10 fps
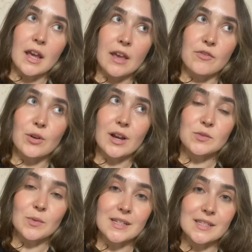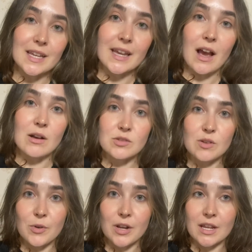If you guys wanna see how
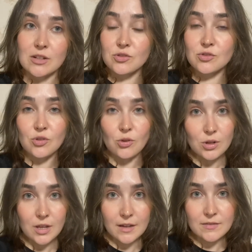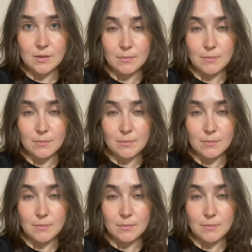someone in Seoul lives,